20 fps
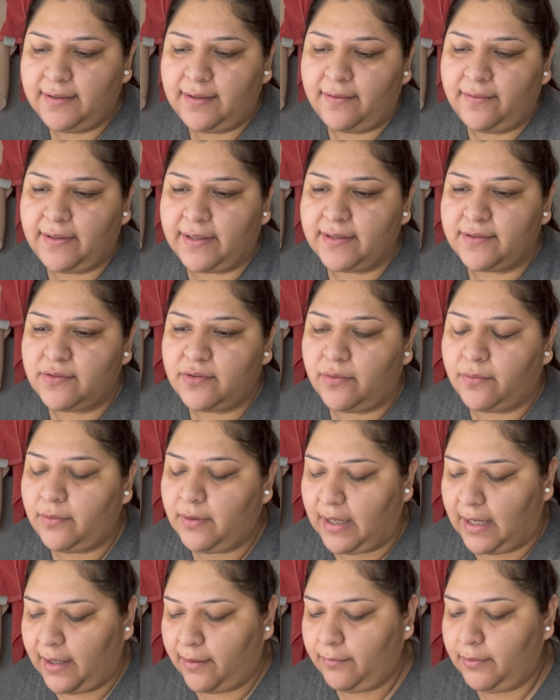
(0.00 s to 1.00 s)
Okay, so
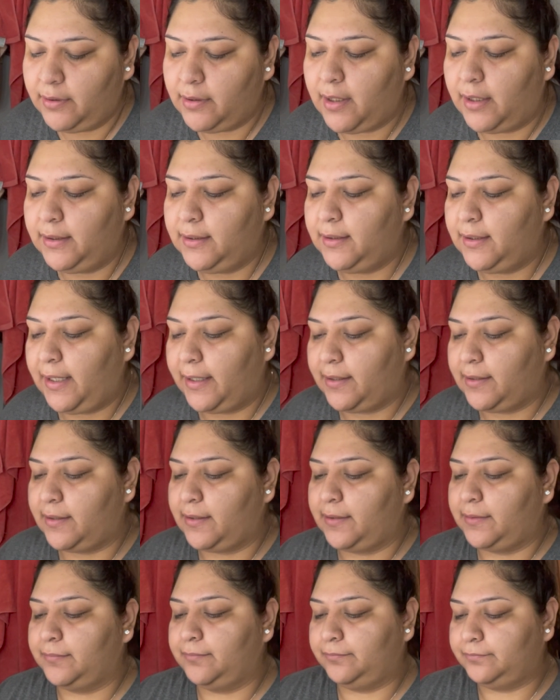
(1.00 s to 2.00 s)
I would call it like a